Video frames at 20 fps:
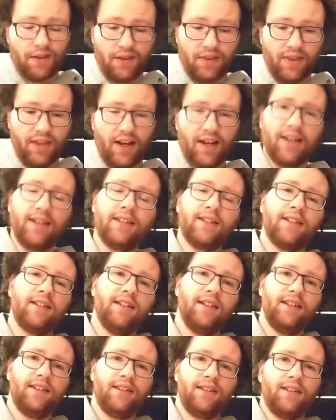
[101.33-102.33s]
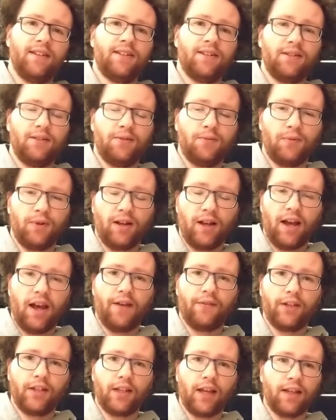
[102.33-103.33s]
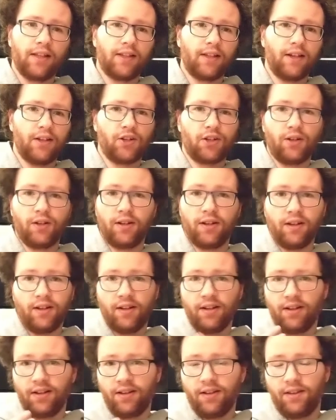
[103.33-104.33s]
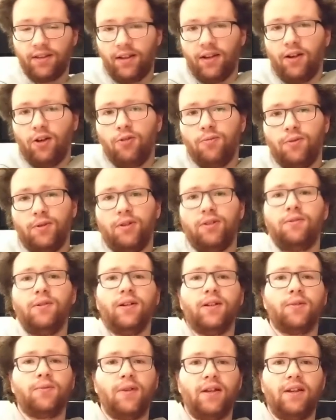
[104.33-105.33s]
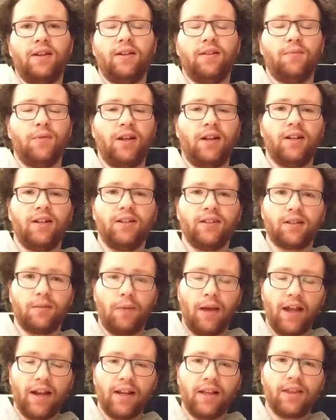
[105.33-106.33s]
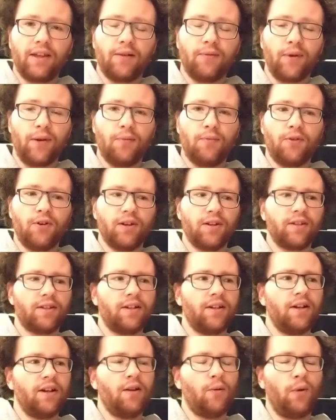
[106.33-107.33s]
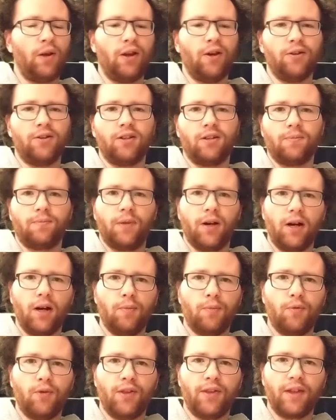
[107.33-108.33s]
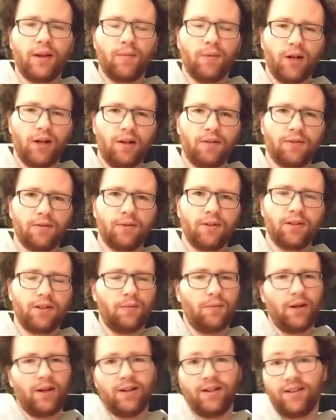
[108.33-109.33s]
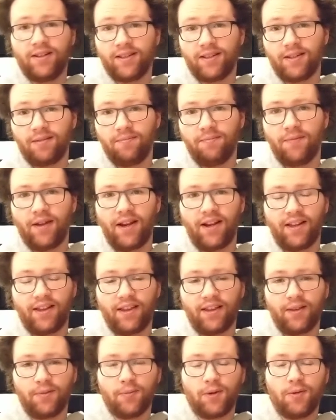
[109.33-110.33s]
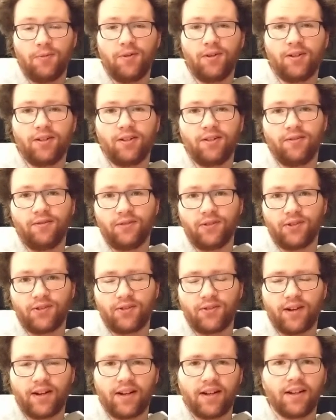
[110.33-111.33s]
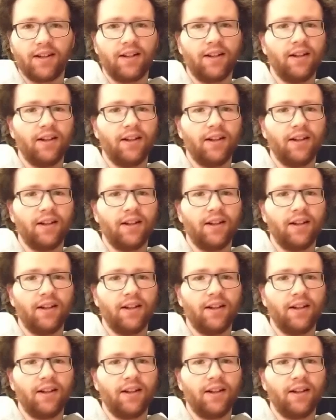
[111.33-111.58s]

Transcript: The night that we're having that session, they're open to us. We can ask them anything we want. We go to the pub with them afterwards and we can ask them anything that we want over a drink.